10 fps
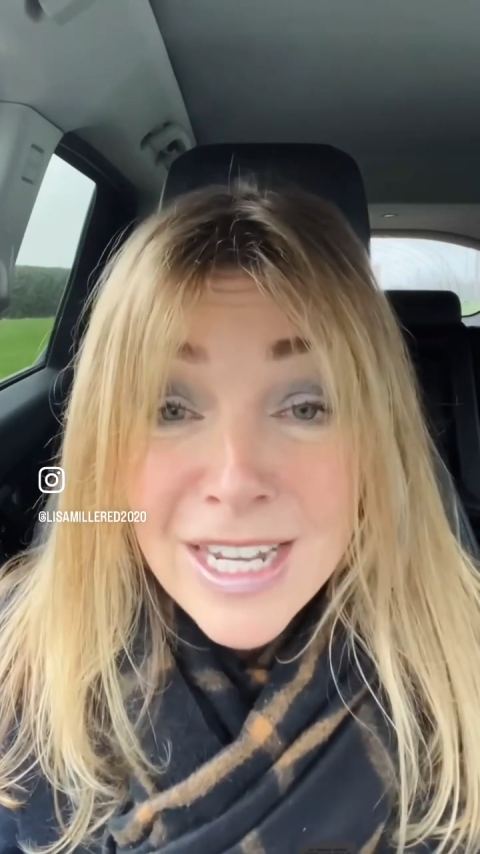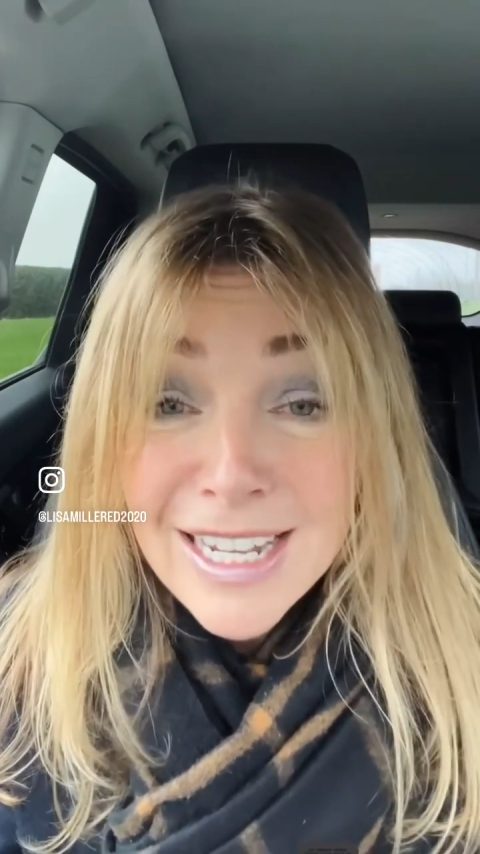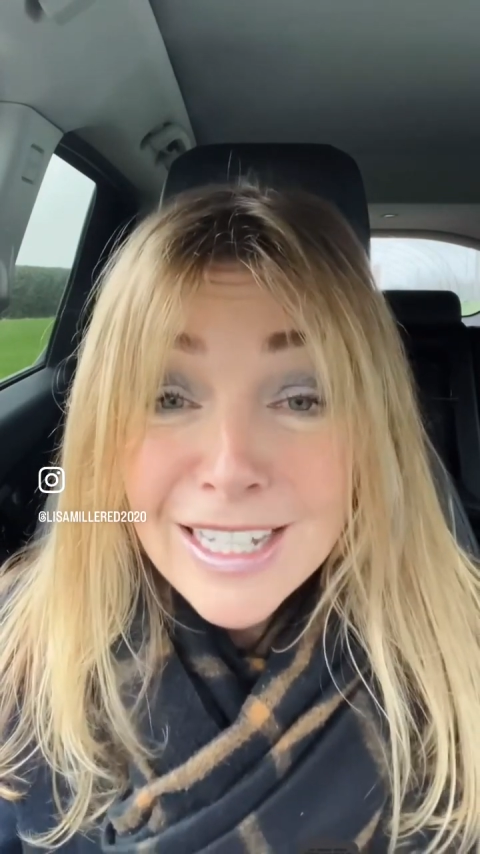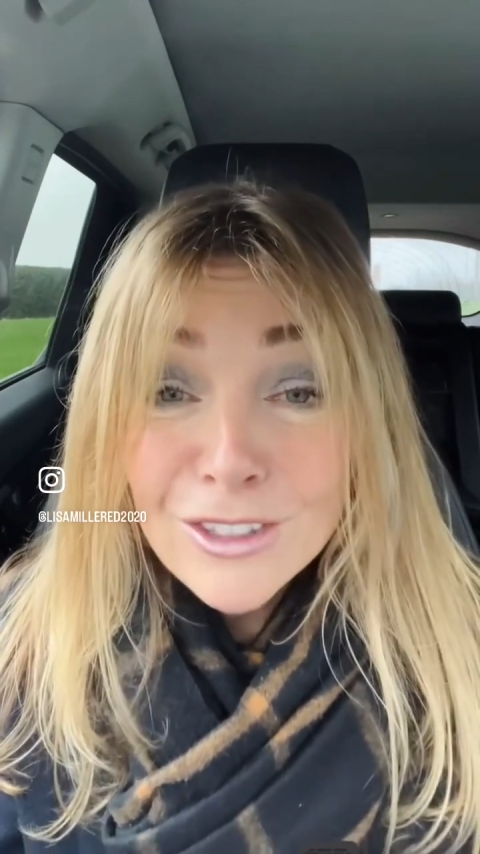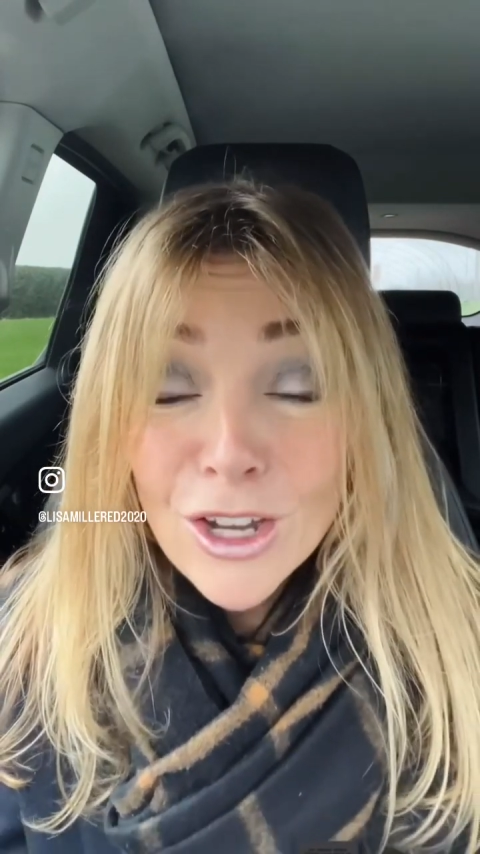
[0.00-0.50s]

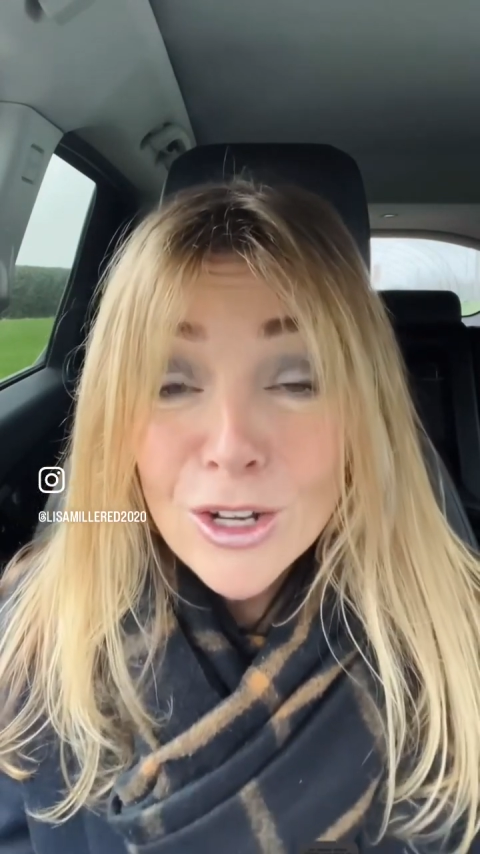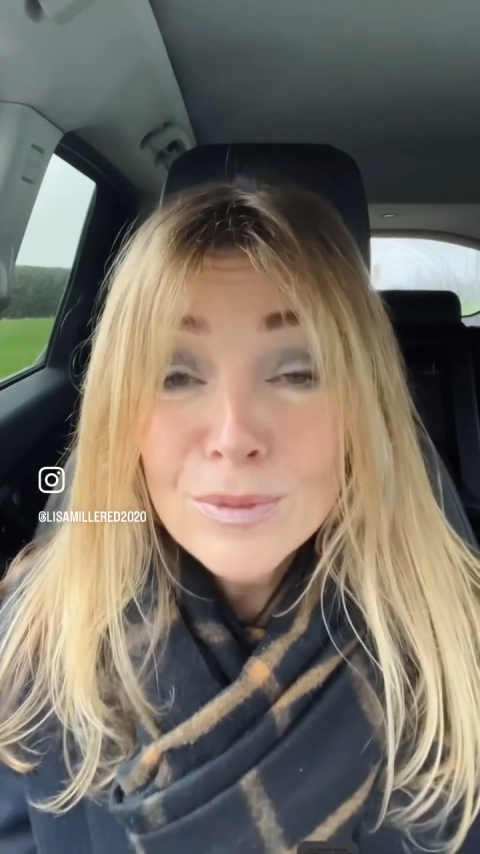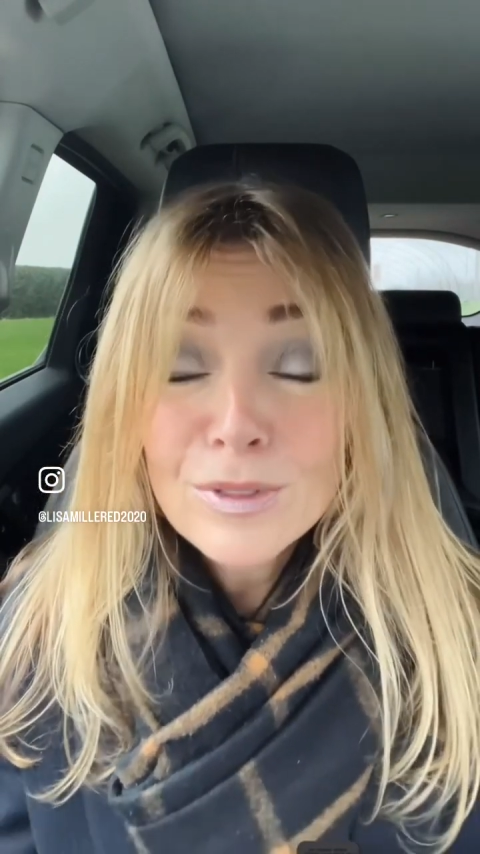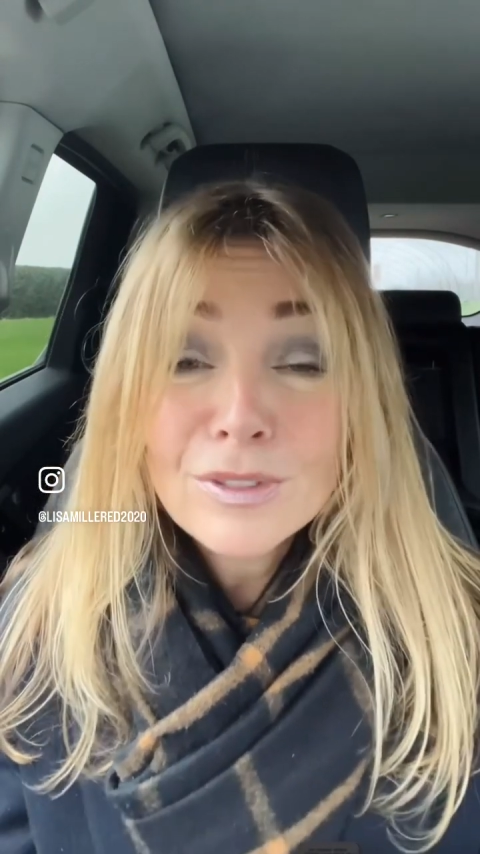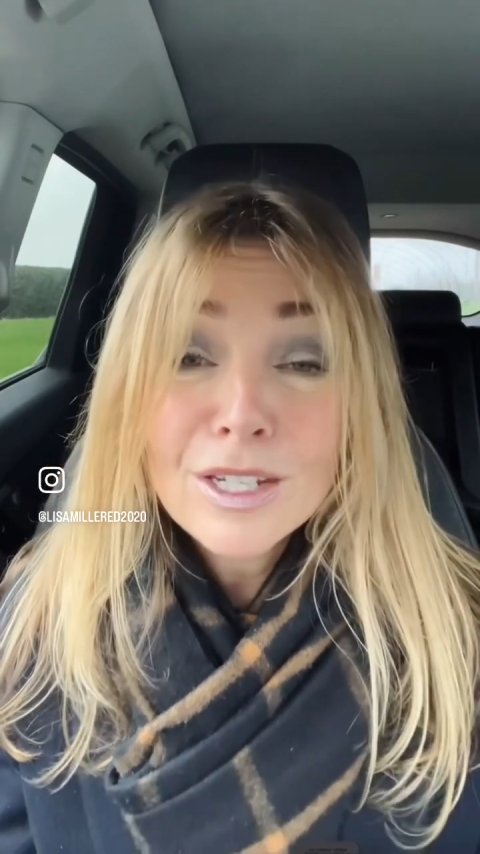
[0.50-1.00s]
in the
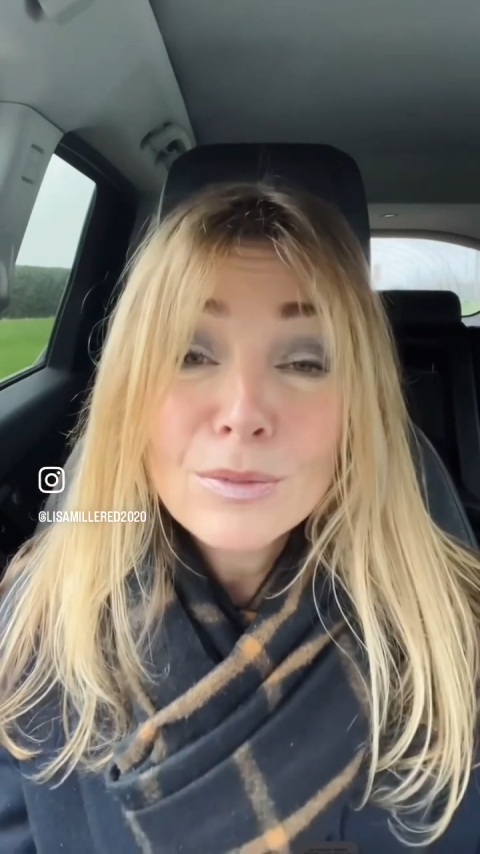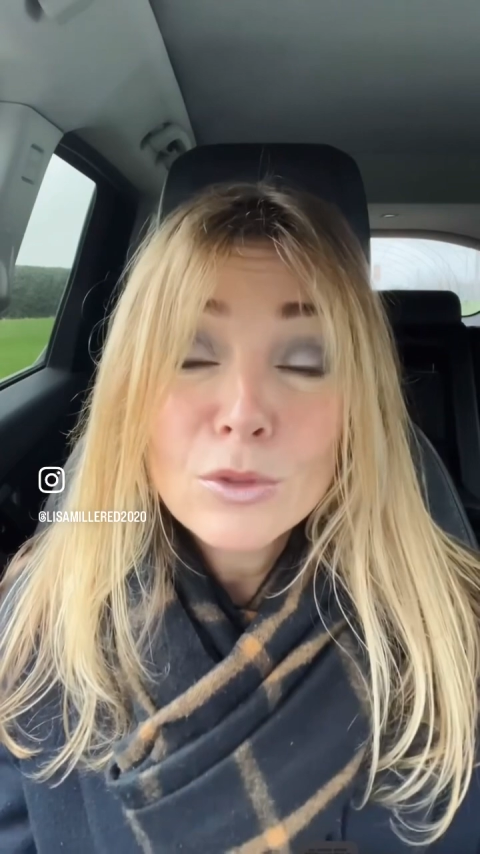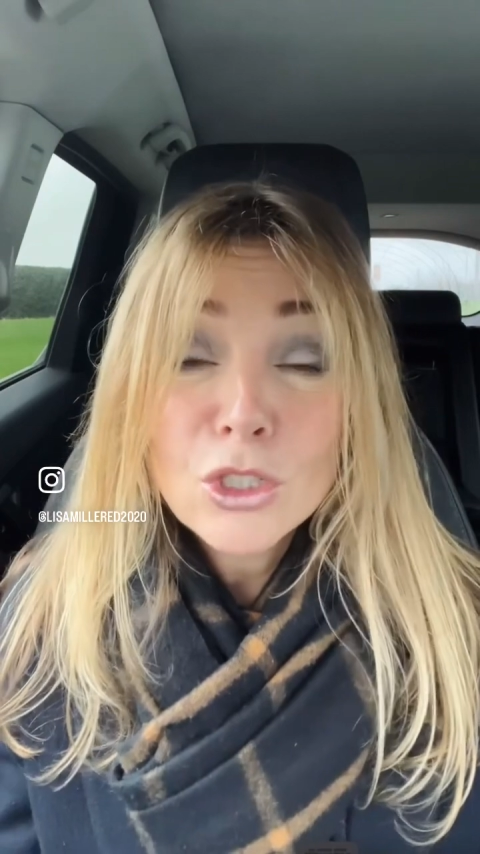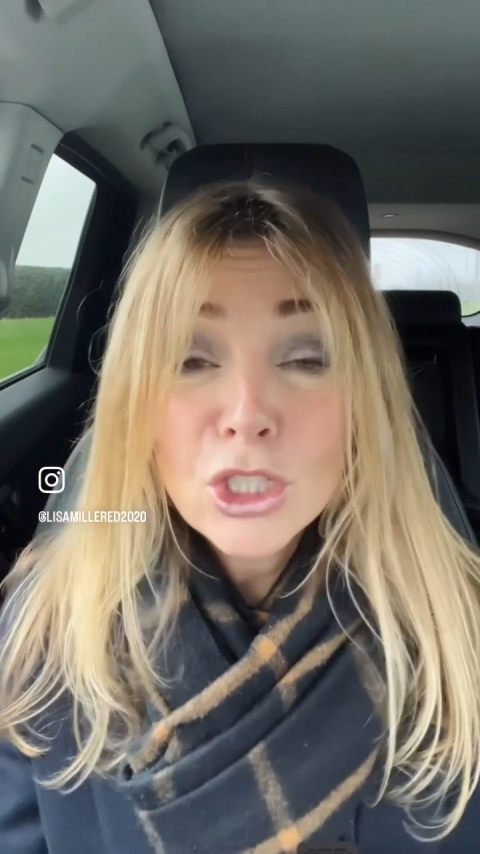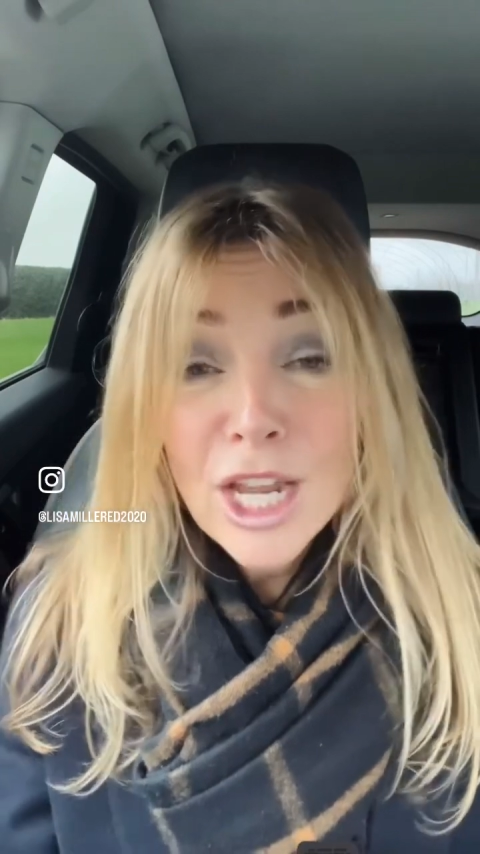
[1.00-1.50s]
hope that they
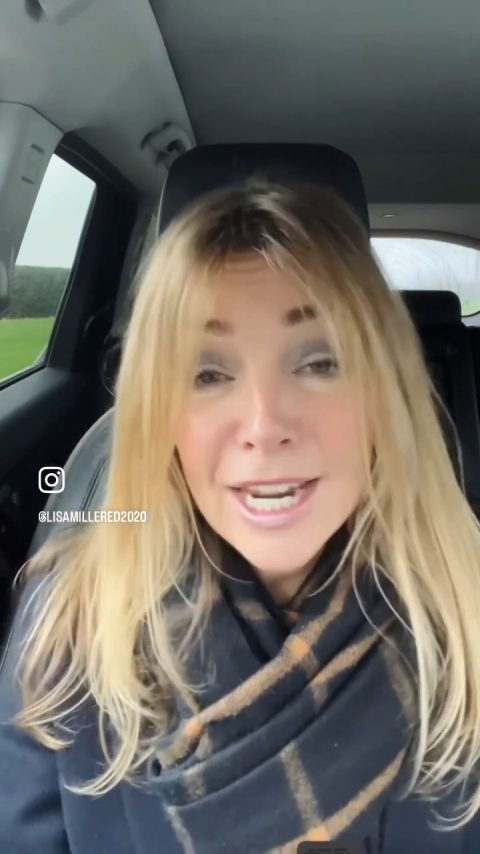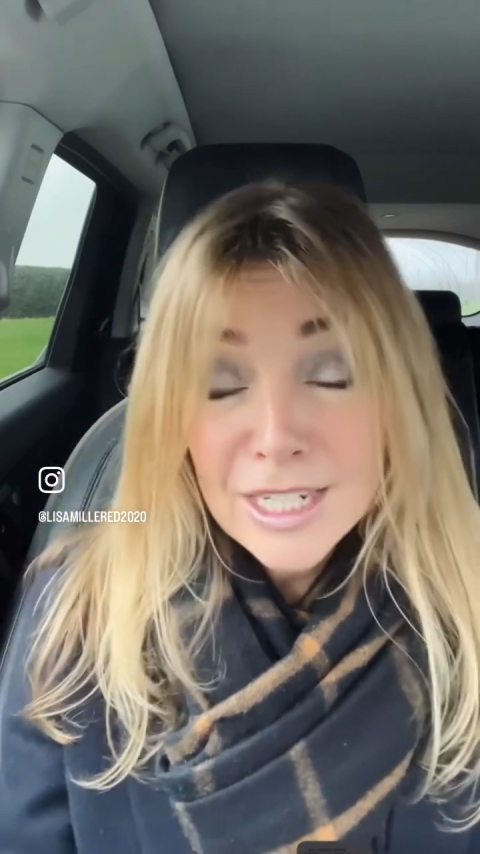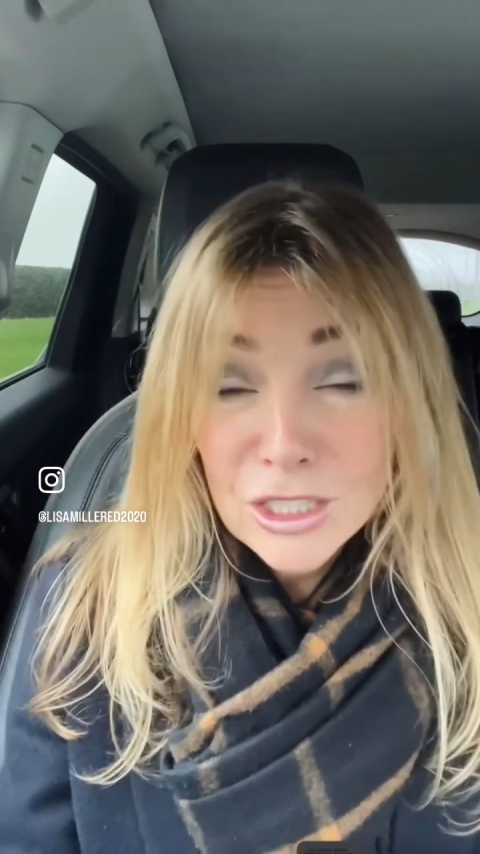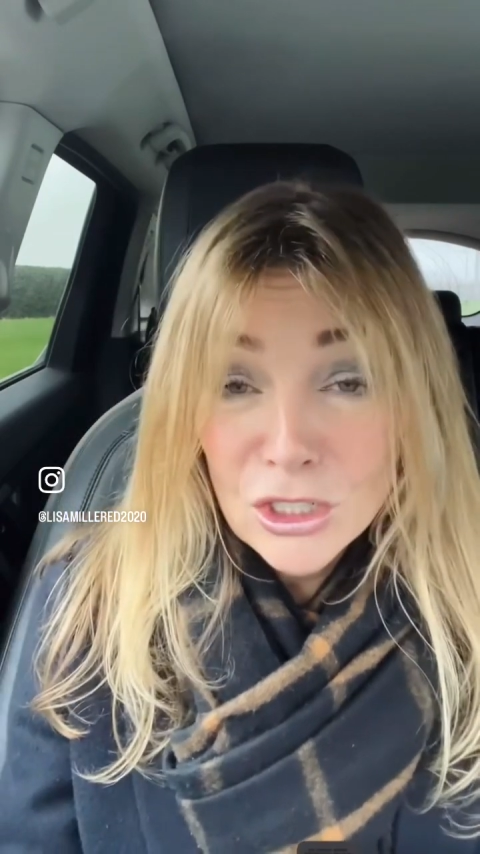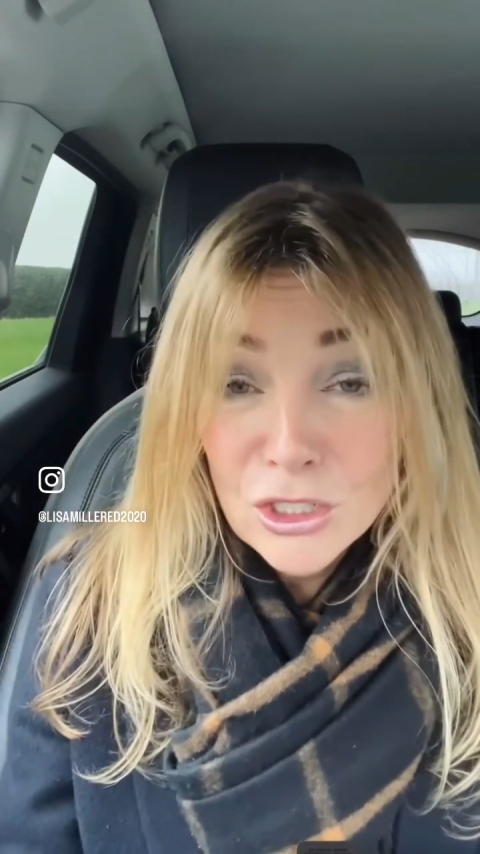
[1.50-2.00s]
will
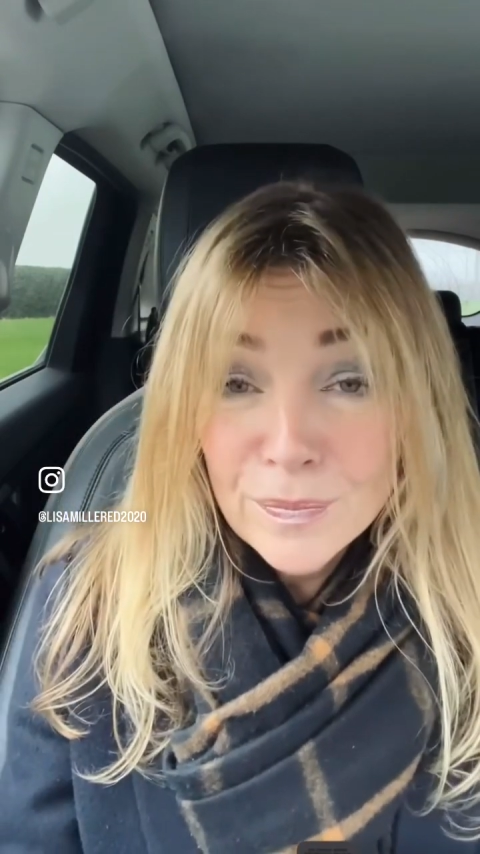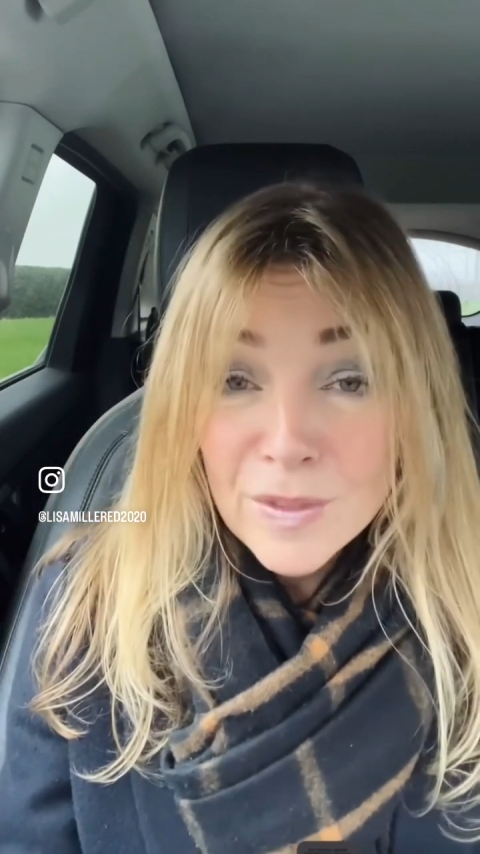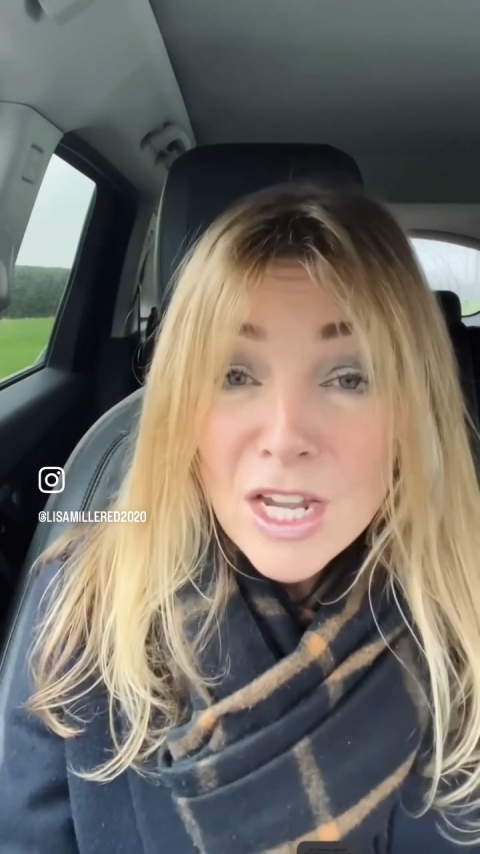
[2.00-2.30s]
change.